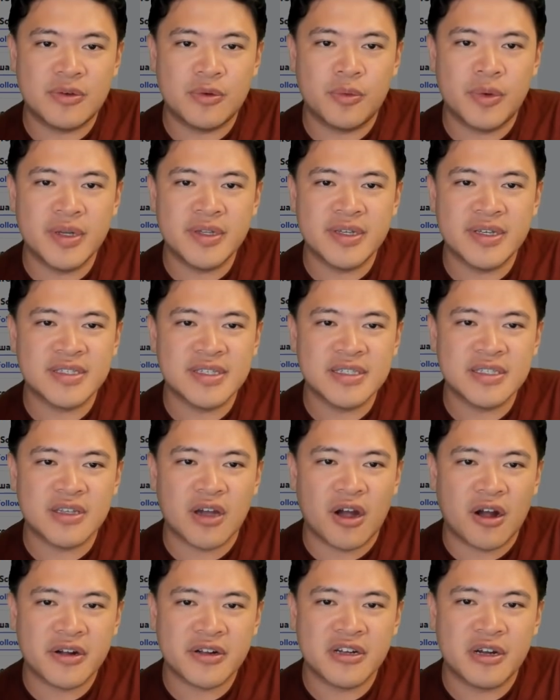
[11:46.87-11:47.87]
witnesses
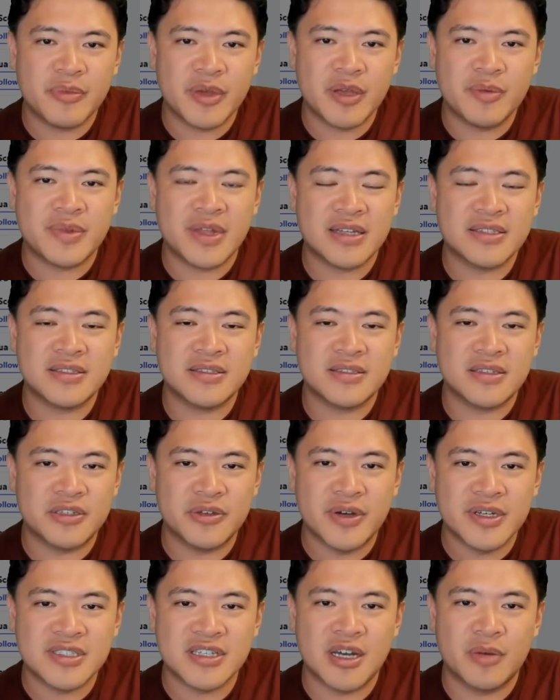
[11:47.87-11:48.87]
are coming, that the
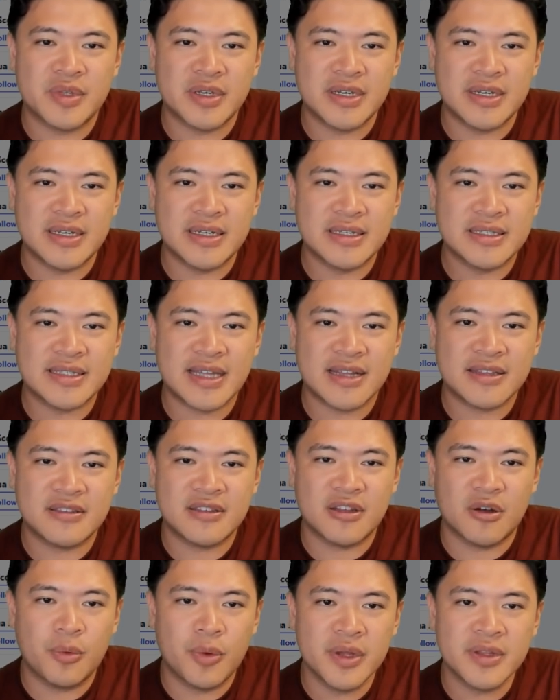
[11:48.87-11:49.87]
newest update is that
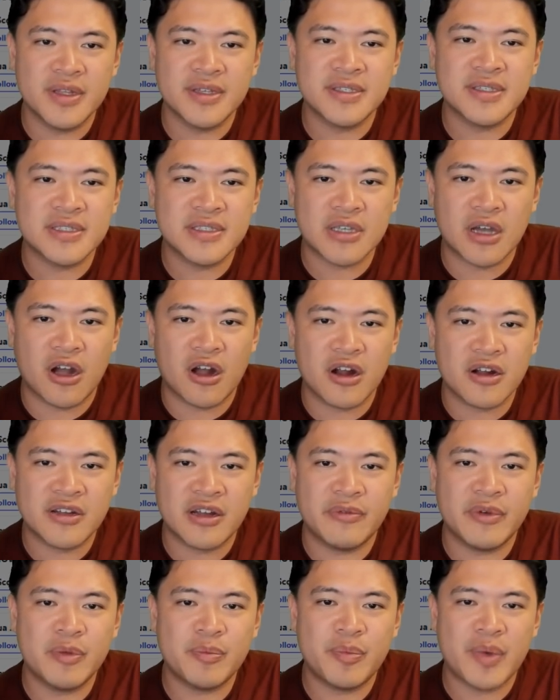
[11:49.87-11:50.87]
the witnesses are
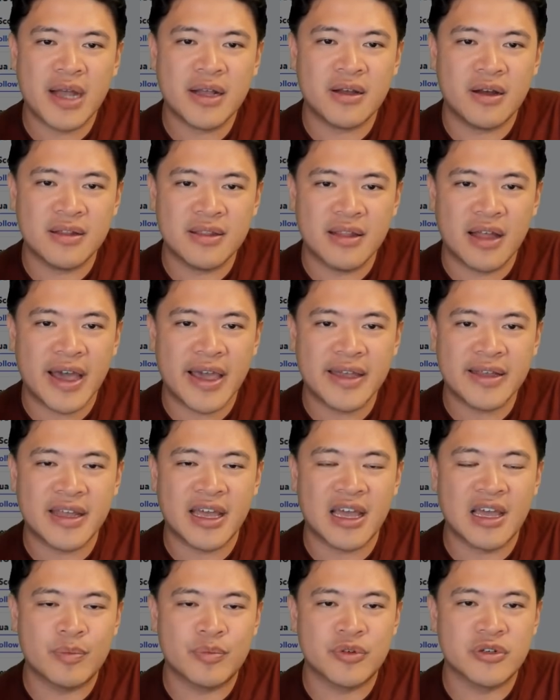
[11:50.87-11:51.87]
coming back online
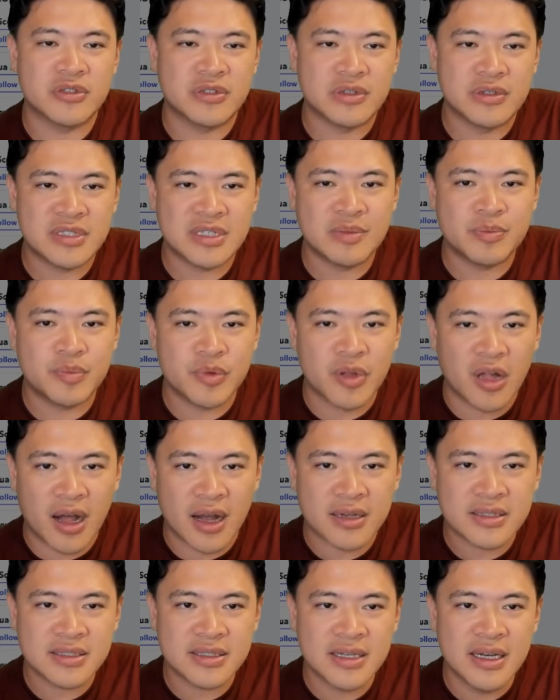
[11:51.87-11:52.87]
and producing
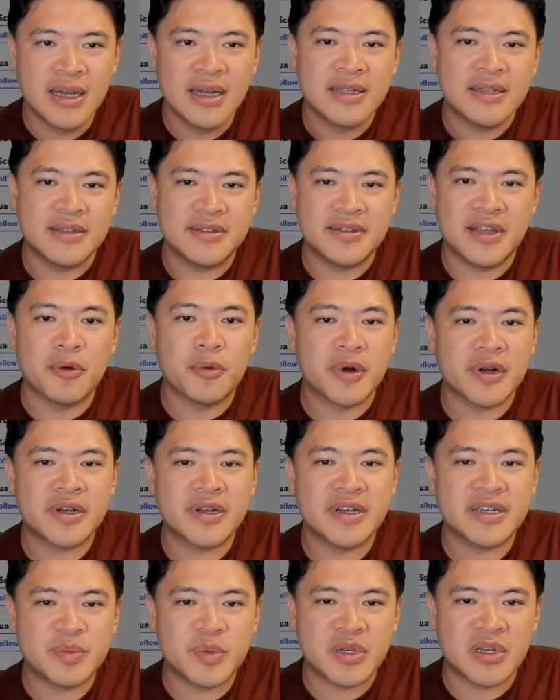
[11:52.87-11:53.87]
blocks. The network
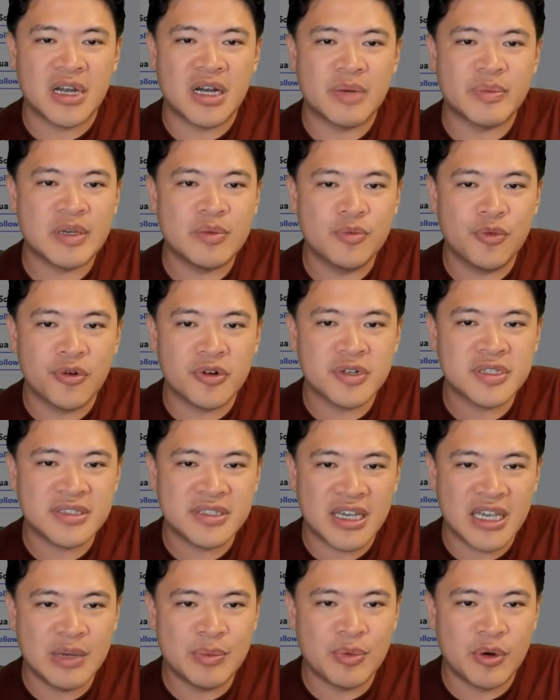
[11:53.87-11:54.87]
is becoming more
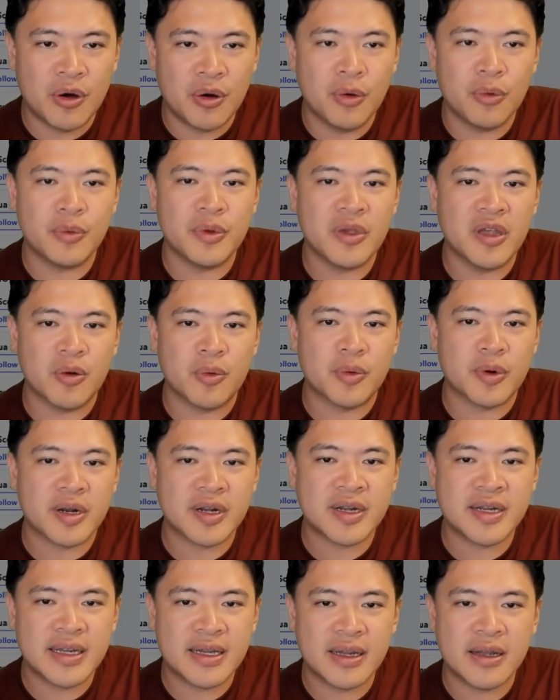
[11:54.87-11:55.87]
stable. We are
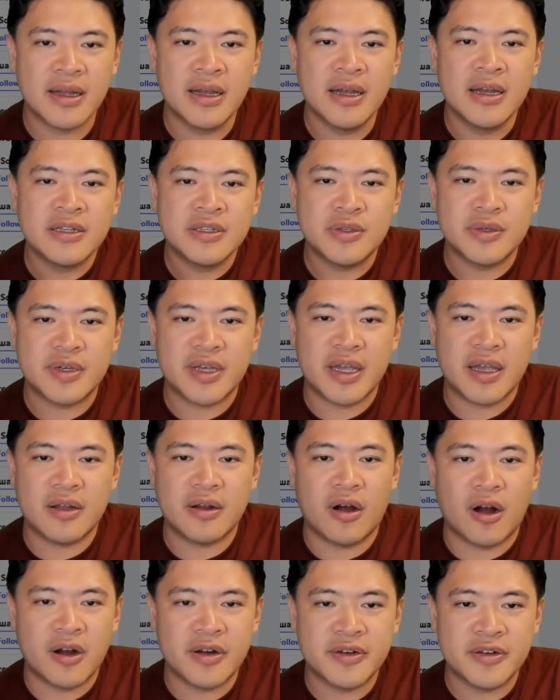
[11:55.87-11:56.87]
working to get
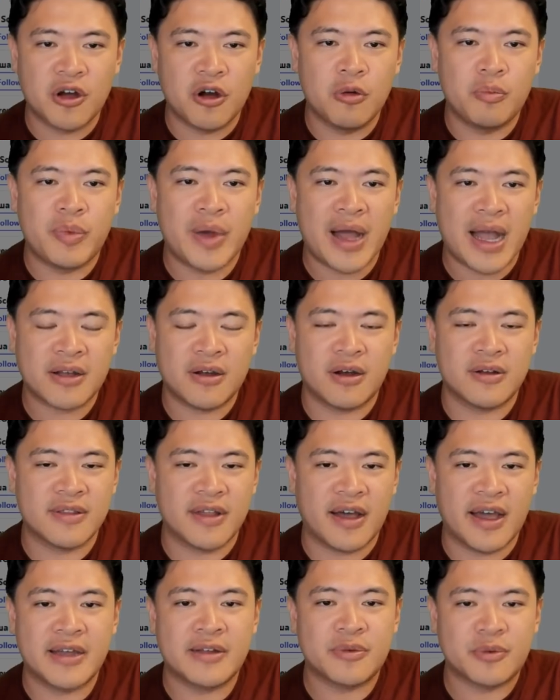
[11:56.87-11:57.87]
our node back
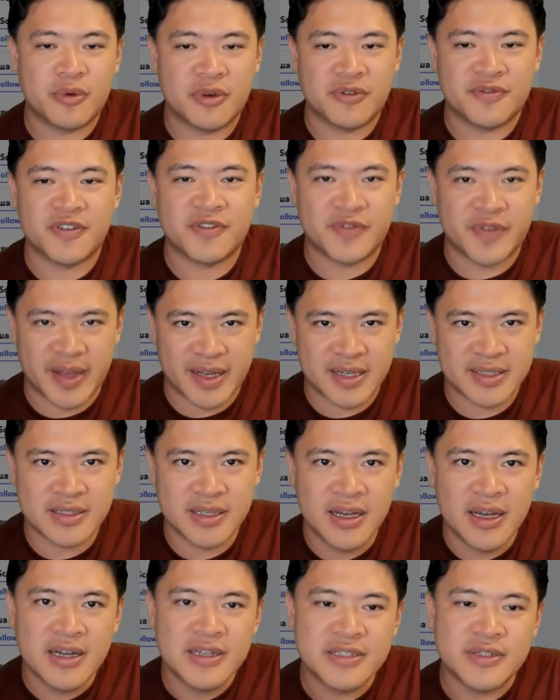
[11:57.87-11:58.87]
online with a fix.
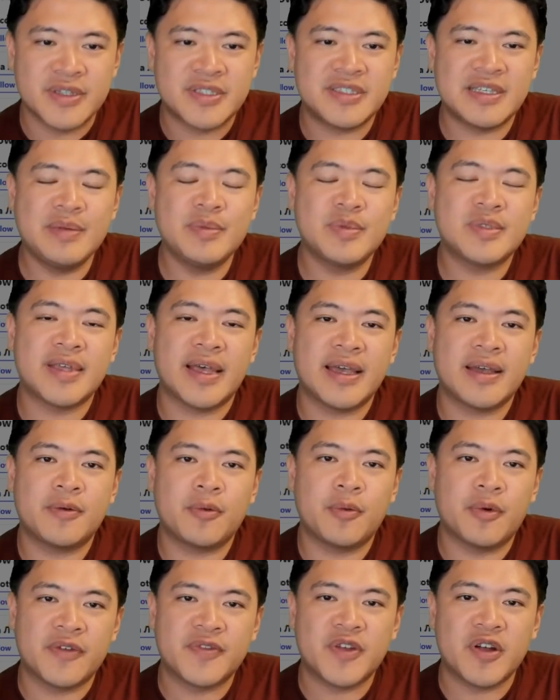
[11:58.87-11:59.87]
So it seems like
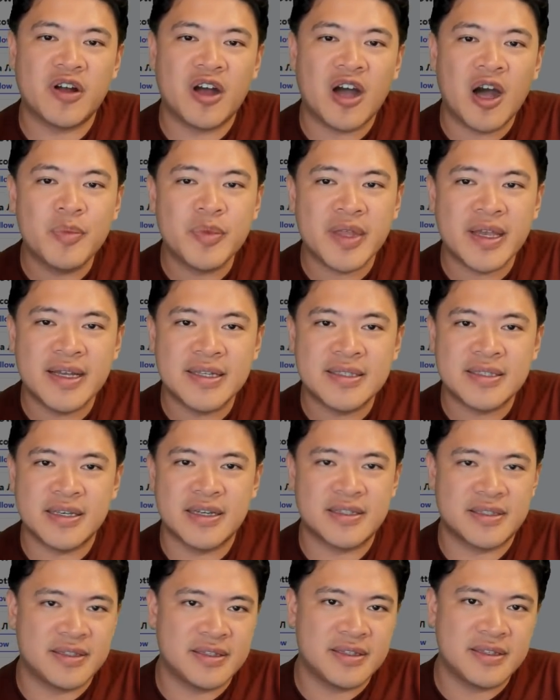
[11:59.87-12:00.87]
one of their updates,
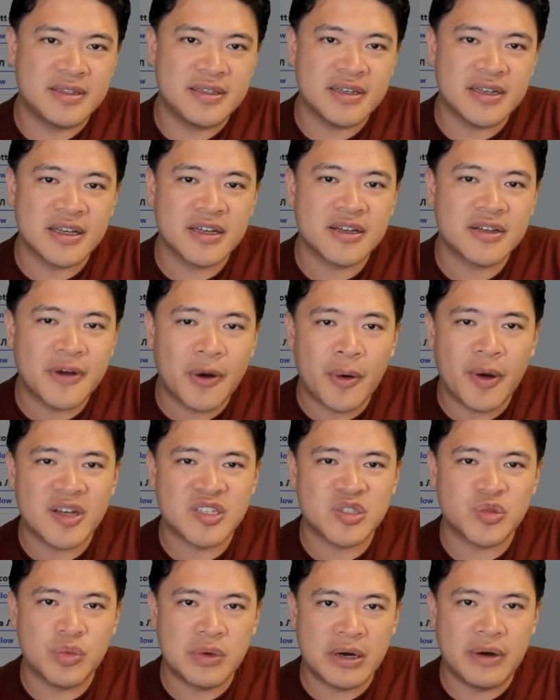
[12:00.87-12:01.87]
it didn't go
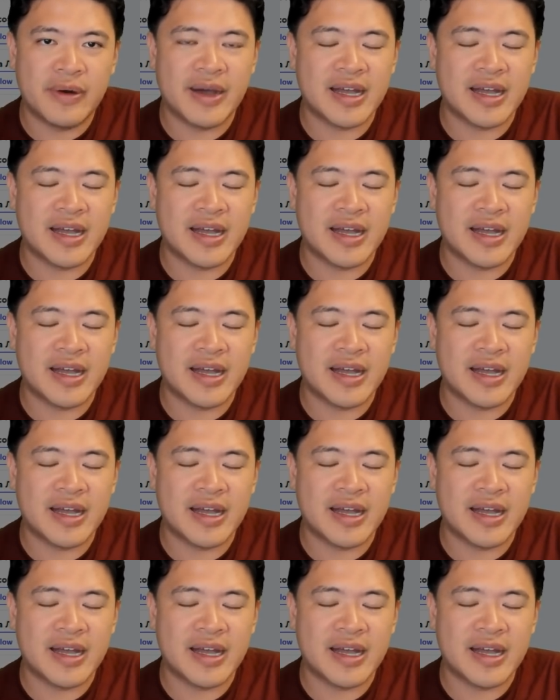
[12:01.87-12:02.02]
as well